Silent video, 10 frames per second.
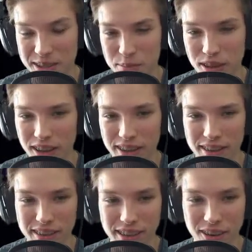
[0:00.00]
Disney
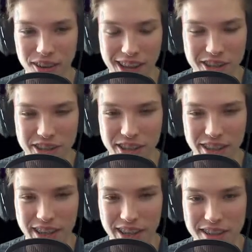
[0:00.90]
Plus and all that
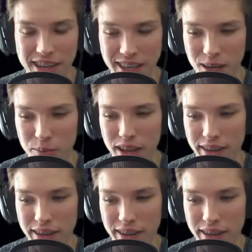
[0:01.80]
shit kind of taking